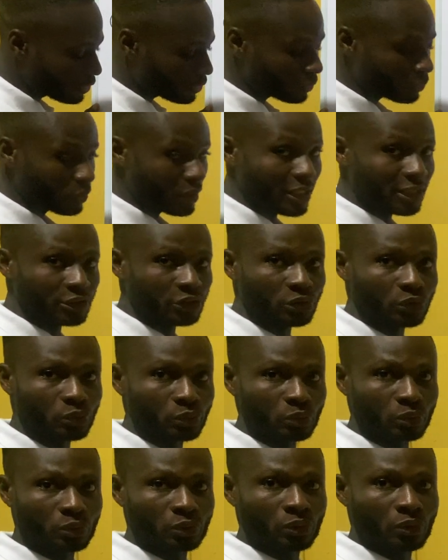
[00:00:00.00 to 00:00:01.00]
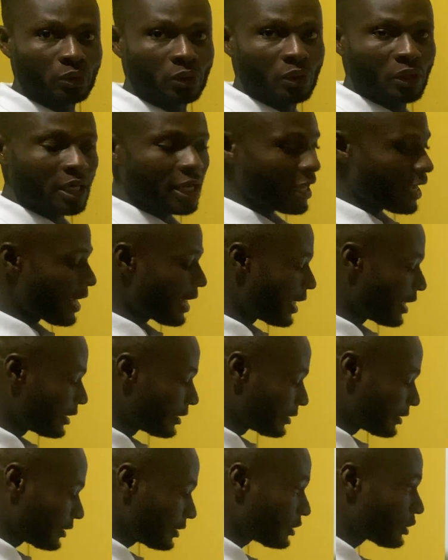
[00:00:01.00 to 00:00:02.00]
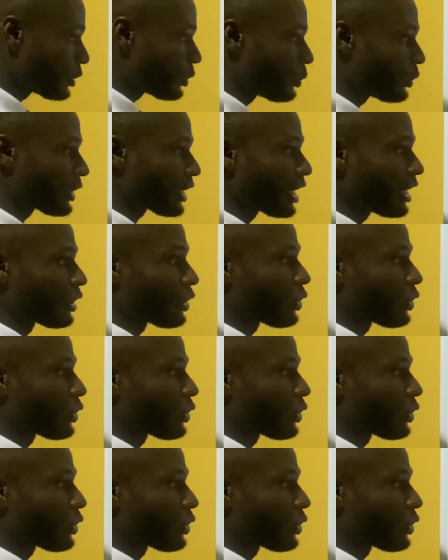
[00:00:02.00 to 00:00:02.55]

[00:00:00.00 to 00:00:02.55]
to x2. Hence, we can